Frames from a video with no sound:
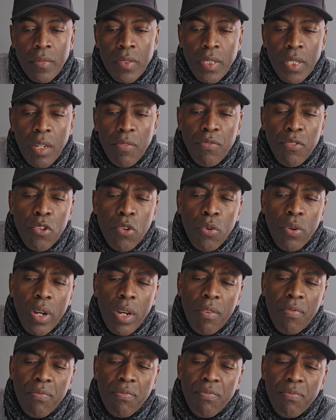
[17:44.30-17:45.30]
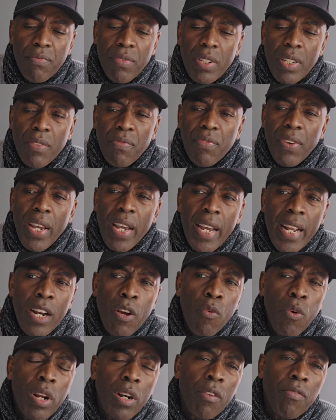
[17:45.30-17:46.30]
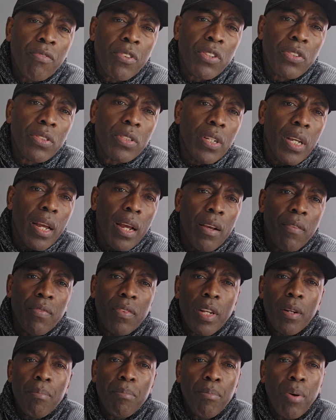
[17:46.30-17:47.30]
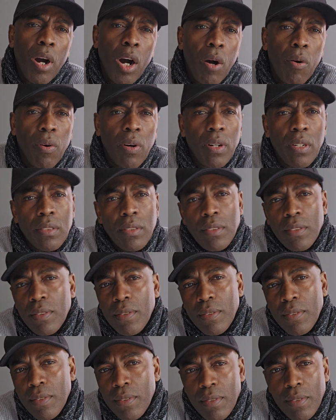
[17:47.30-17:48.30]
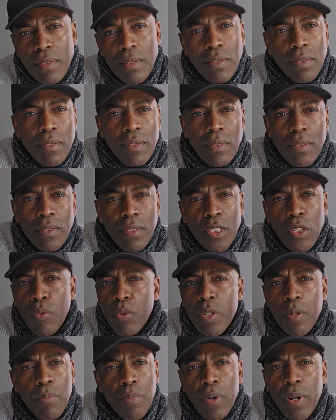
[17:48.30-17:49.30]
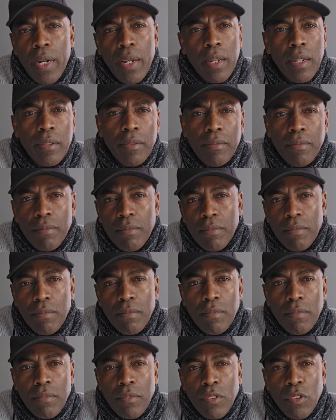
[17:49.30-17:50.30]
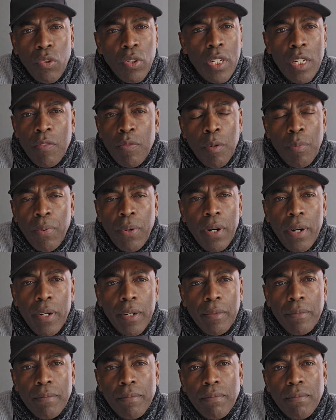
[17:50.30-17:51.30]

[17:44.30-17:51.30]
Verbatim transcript: If you, if if any one of us did have that power, you wouldn't pray. No need for prayer.